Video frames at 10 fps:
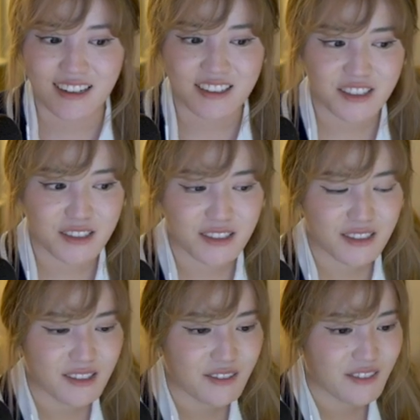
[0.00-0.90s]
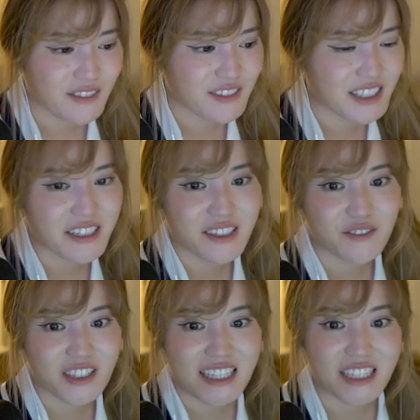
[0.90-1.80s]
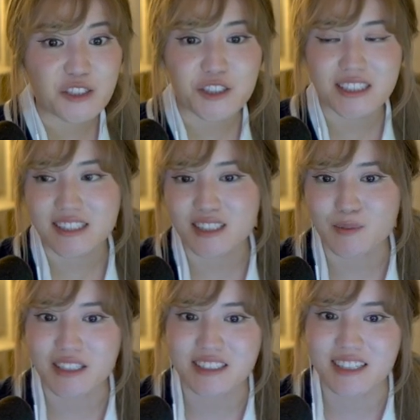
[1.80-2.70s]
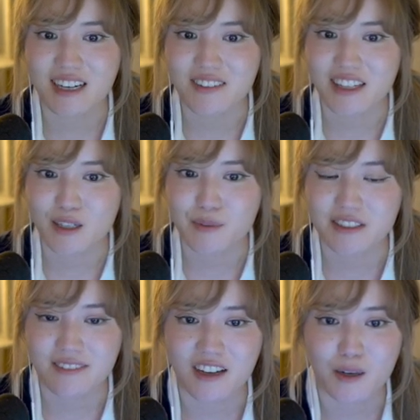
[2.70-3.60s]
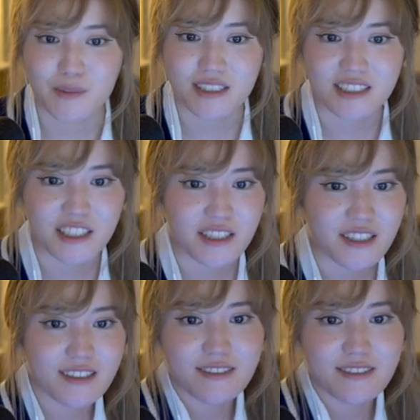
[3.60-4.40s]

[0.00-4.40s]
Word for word: it just sounded really interesting to me to have a therapist of the opposite gender.